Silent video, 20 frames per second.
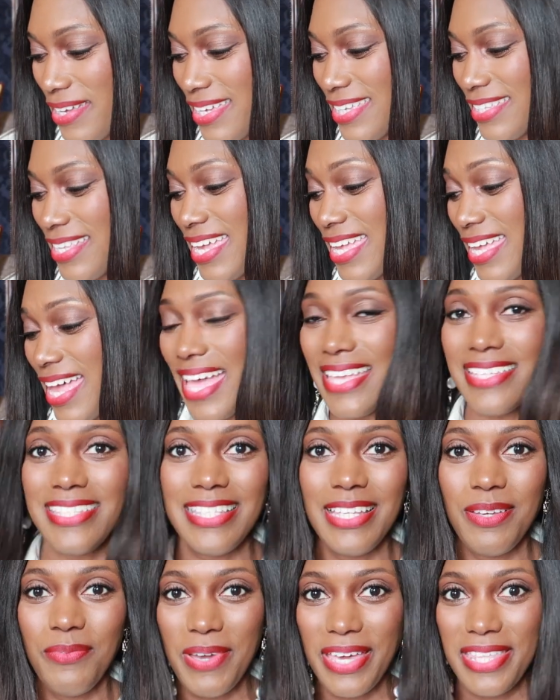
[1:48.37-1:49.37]
Can I
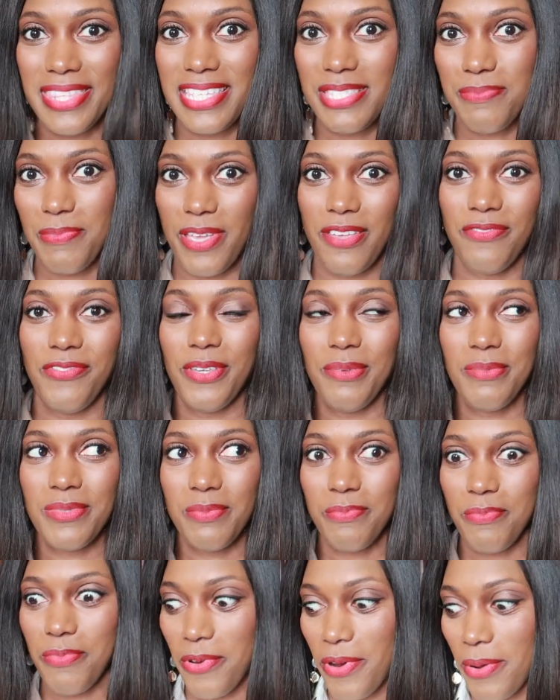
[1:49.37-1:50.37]
actually wear these perfumes?
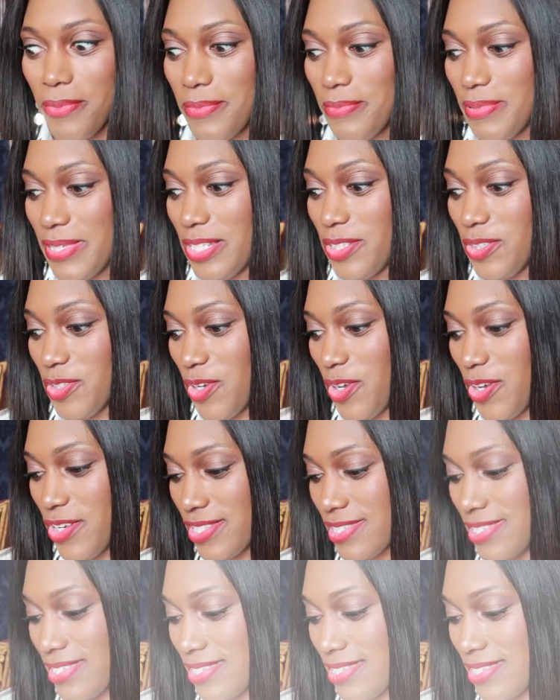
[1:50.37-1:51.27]
Probably not.